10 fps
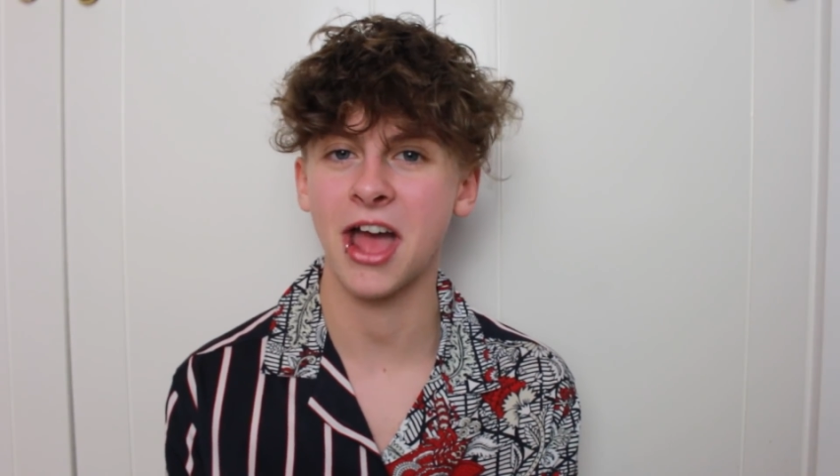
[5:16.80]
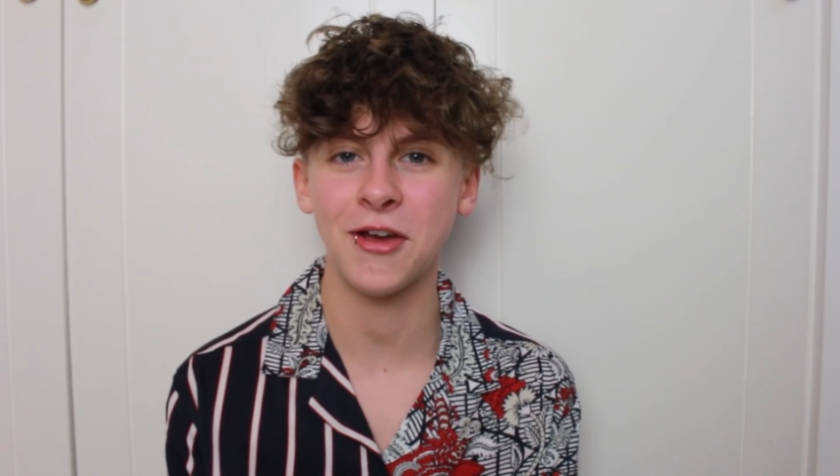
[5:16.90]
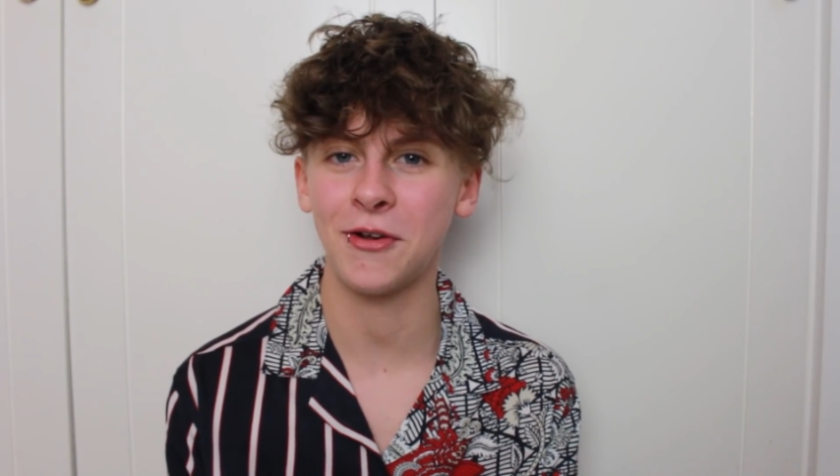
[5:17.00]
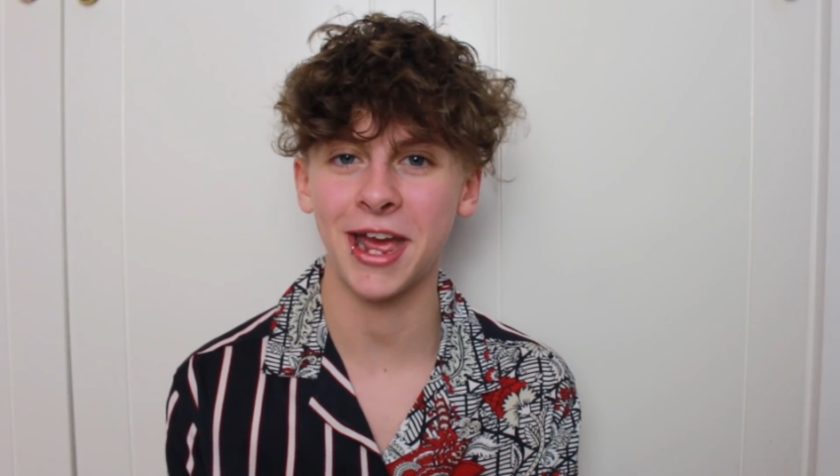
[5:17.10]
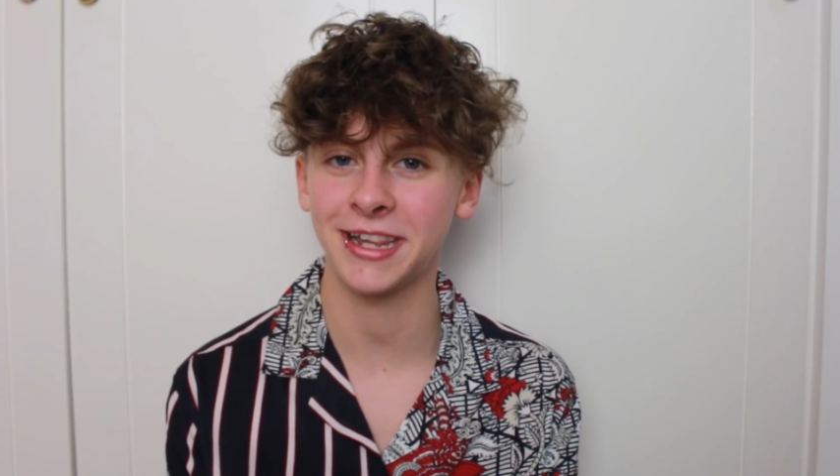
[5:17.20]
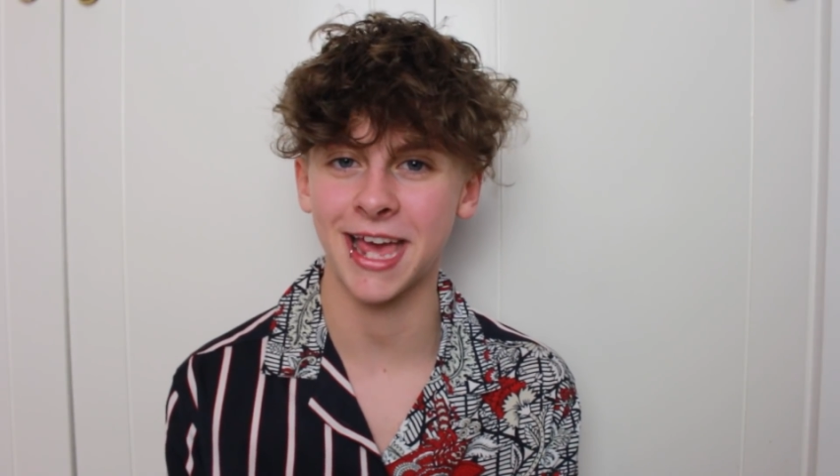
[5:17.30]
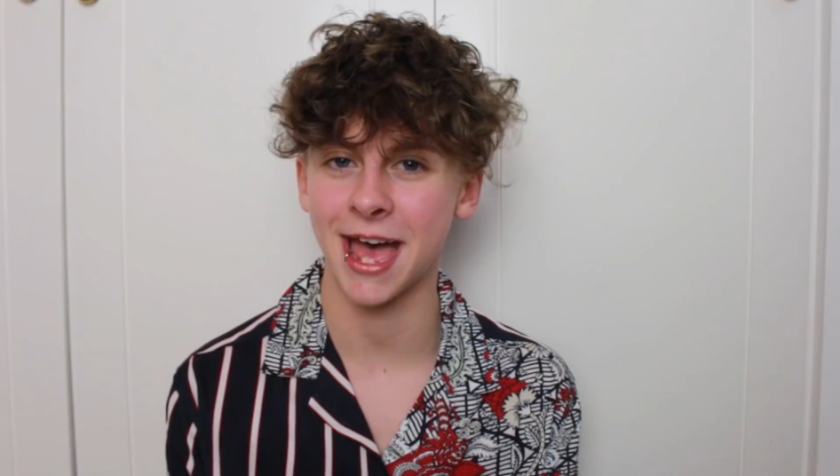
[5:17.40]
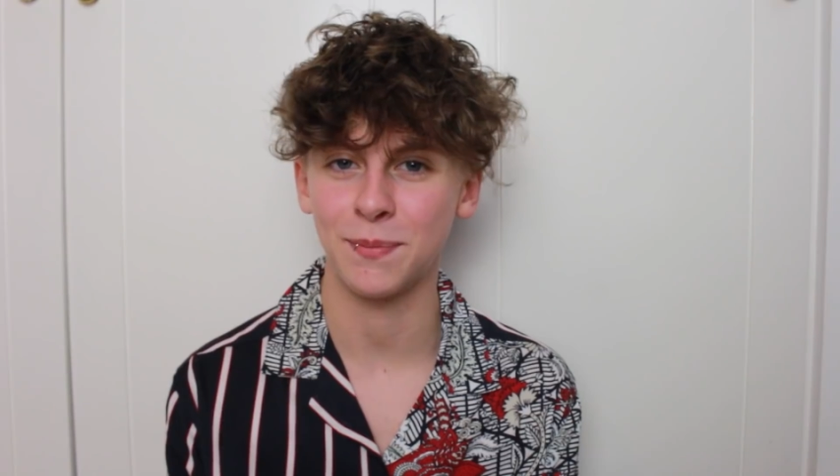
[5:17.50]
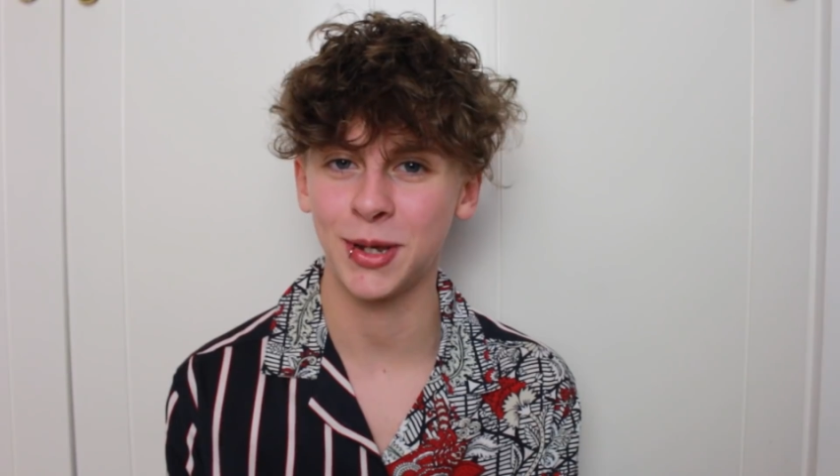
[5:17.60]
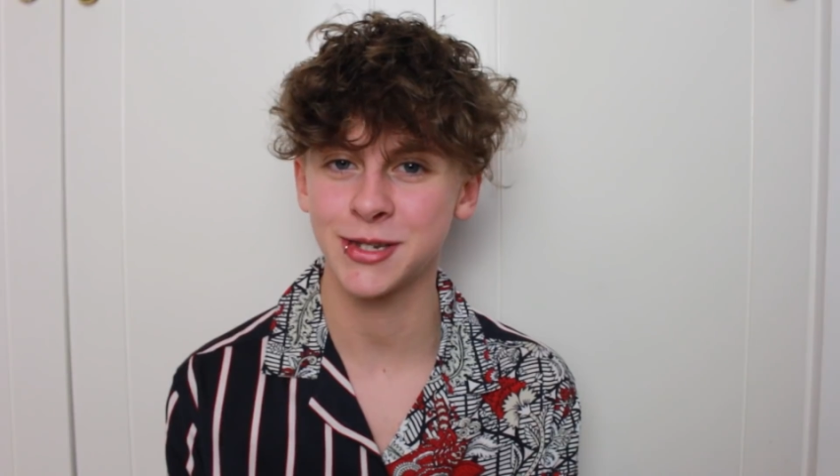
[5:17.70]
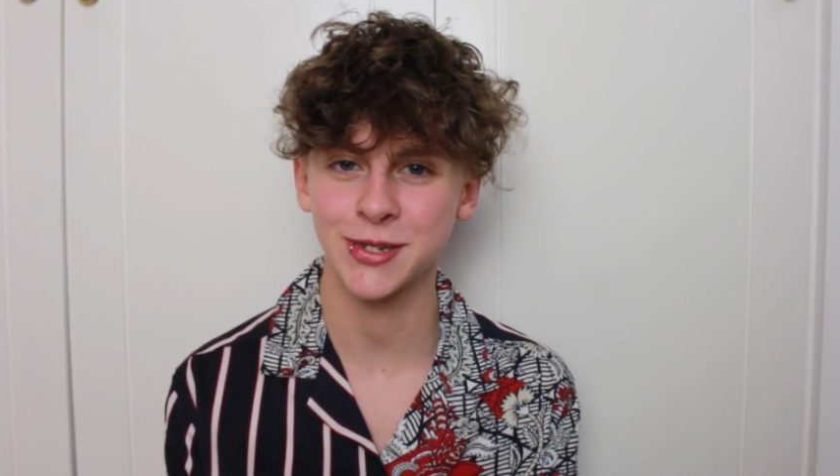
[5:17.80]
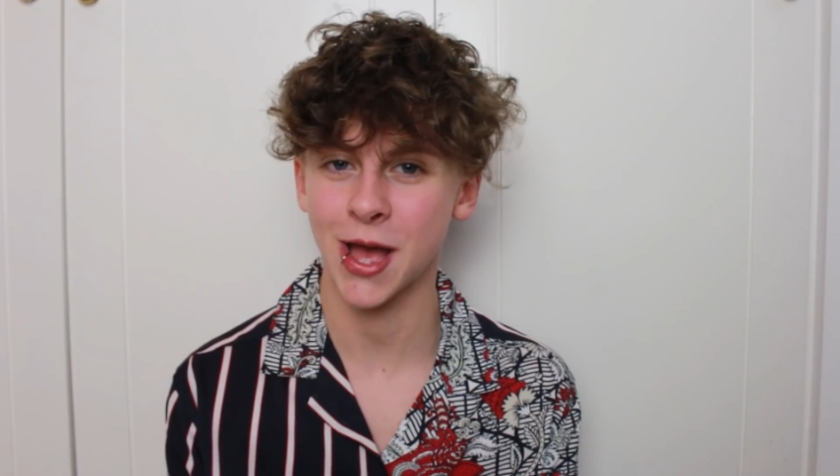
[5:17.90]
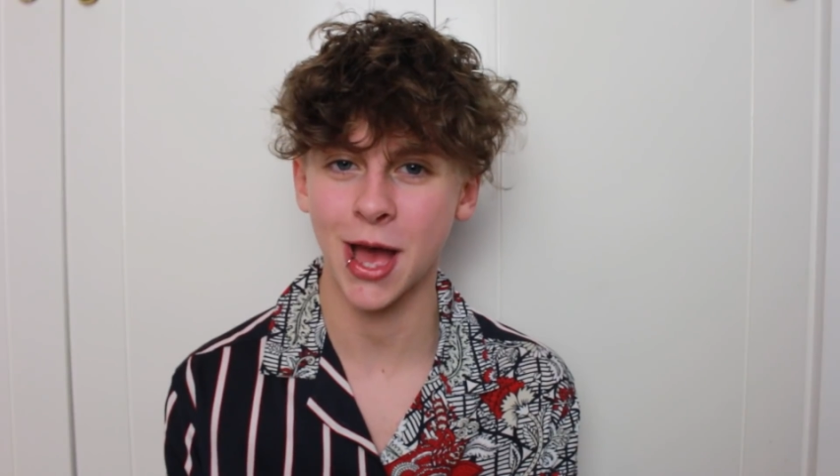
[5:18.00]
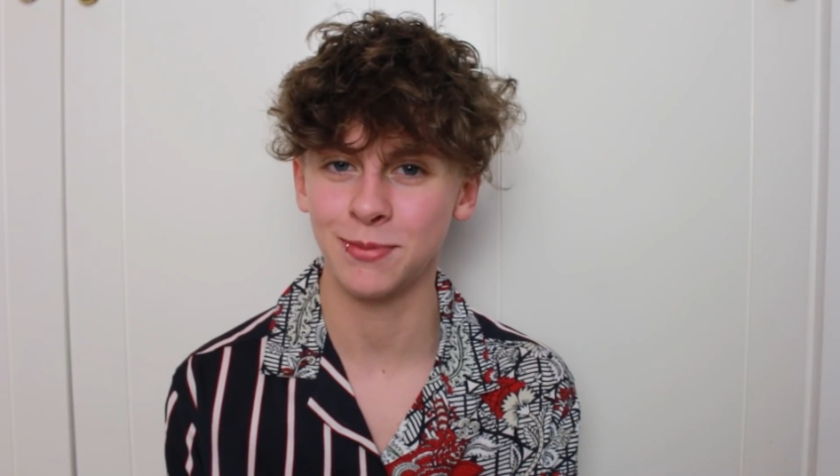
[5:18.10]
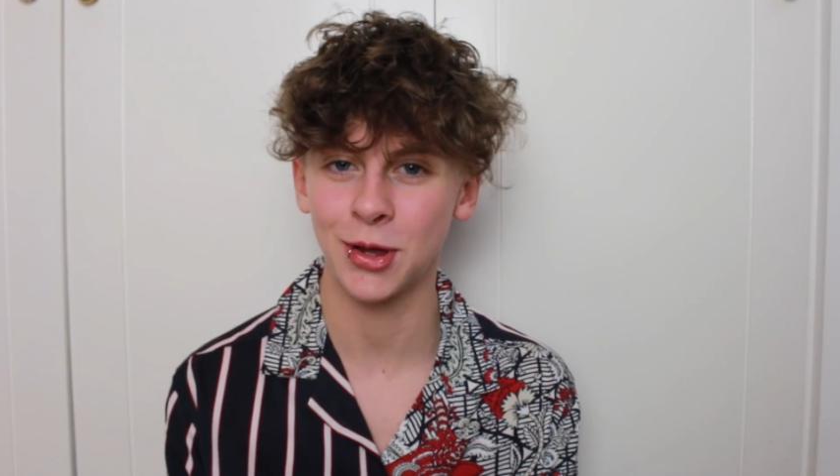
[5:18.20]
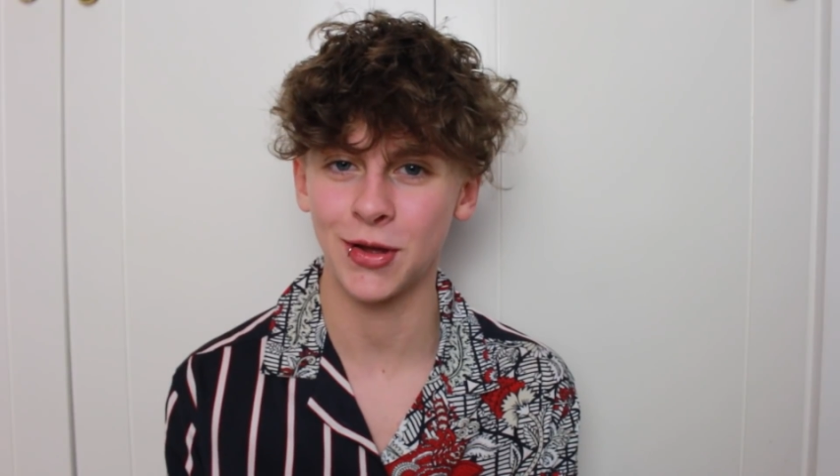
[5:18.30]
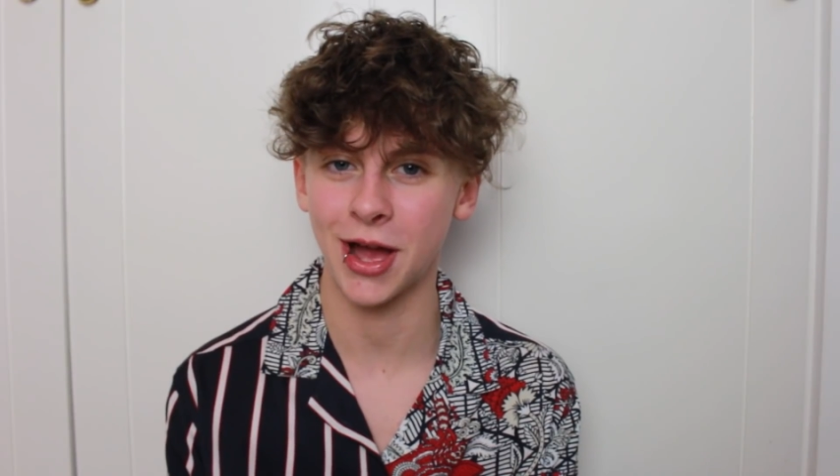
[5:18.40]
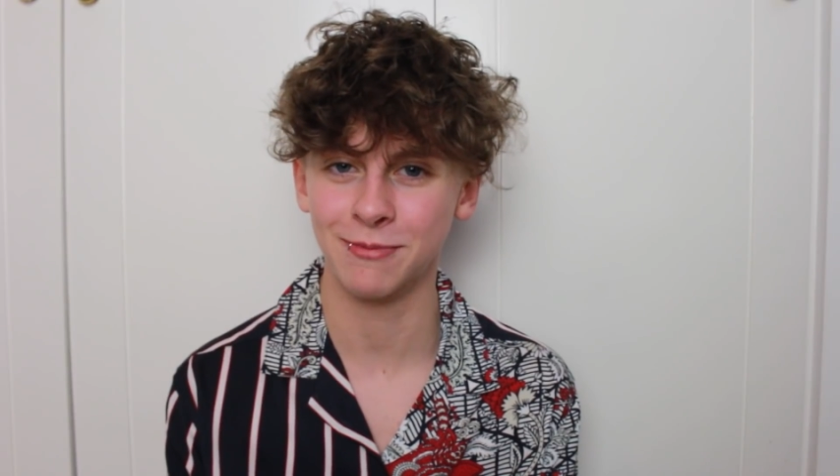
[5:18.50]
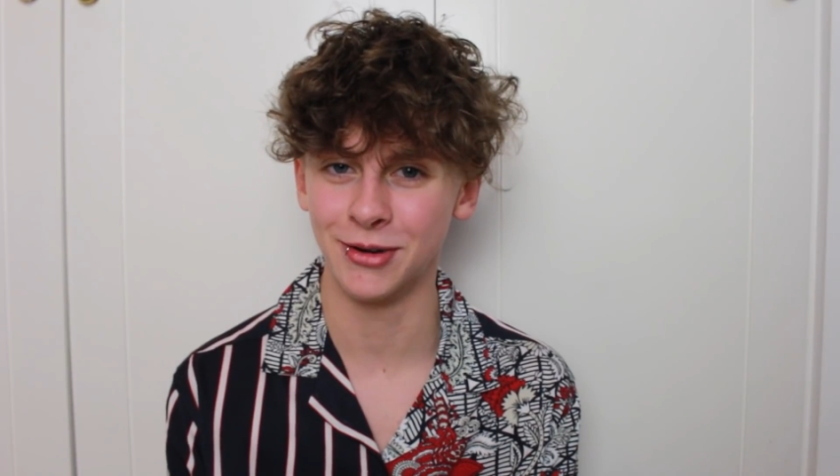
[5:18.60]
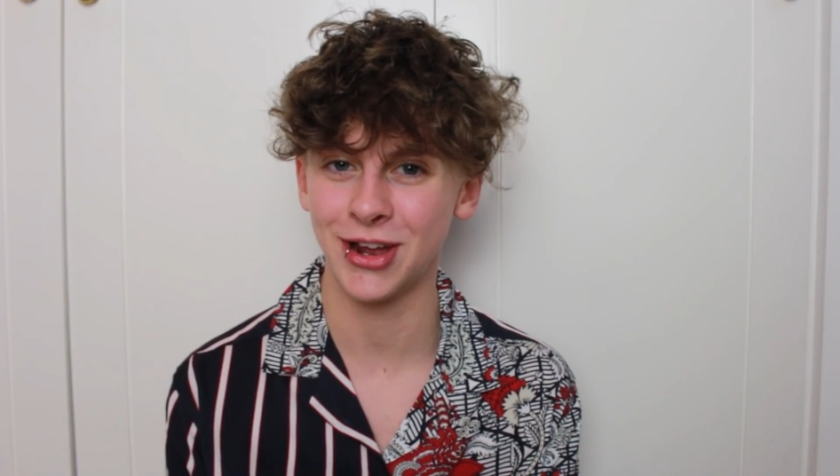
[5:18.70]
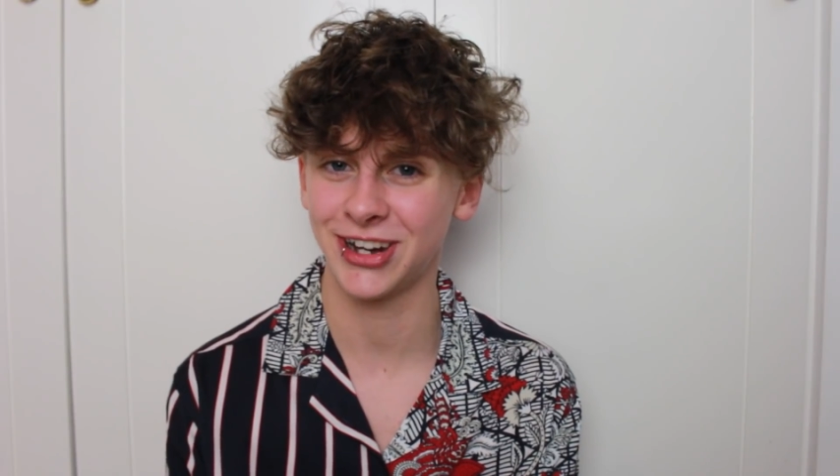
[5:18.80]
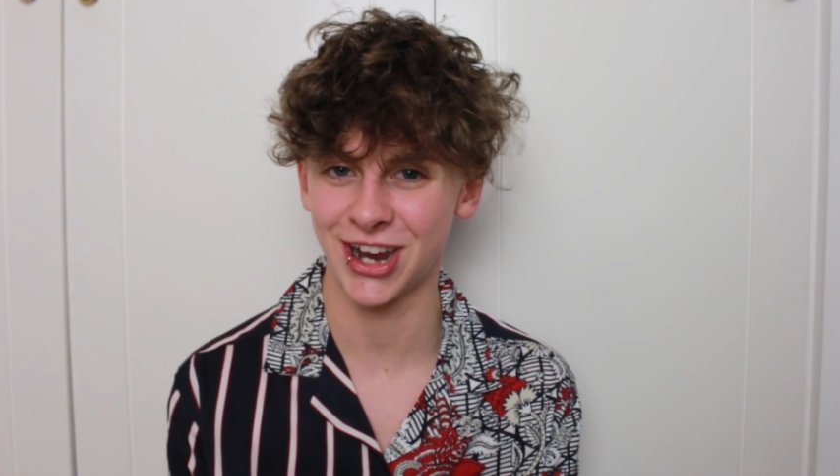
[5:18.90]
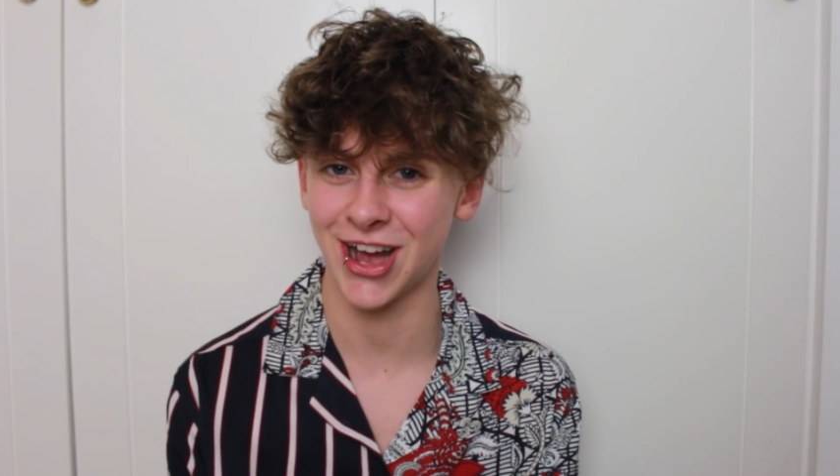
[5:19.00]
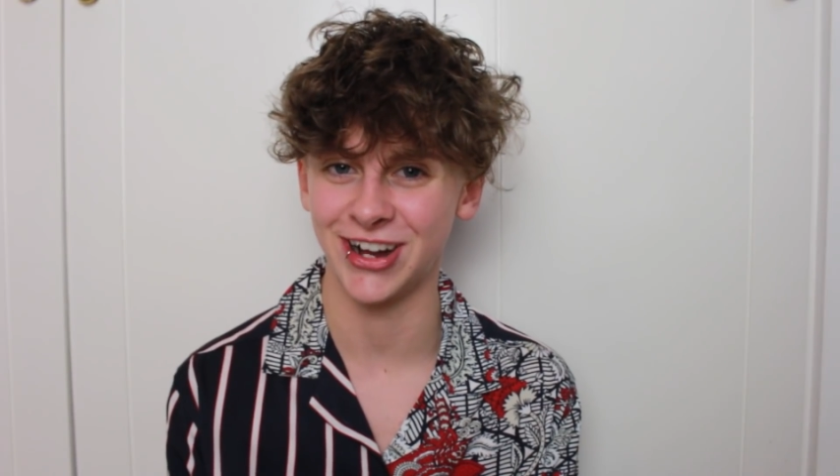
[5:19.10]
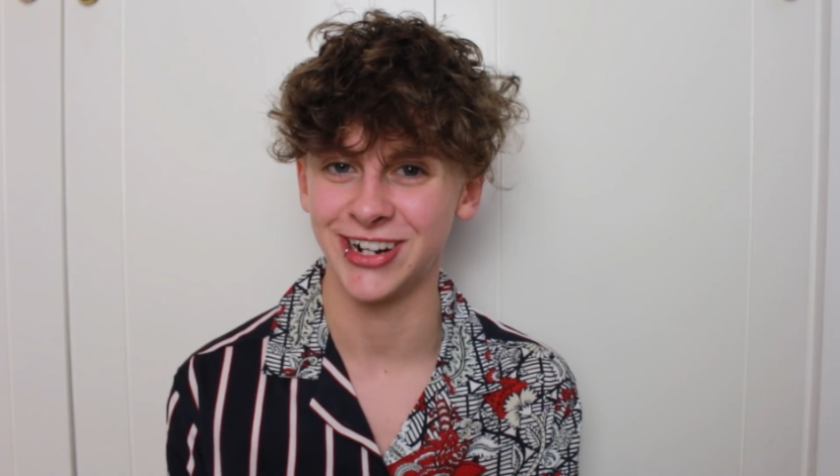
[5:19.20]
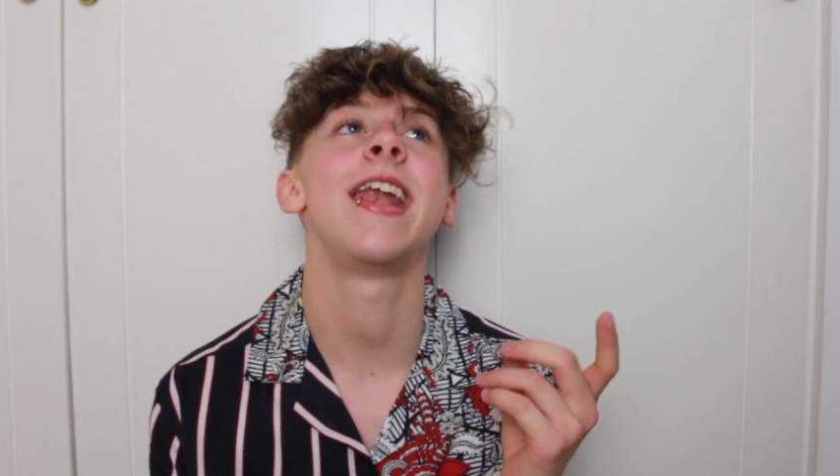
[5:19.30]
I don't get that, because I'm not a girl.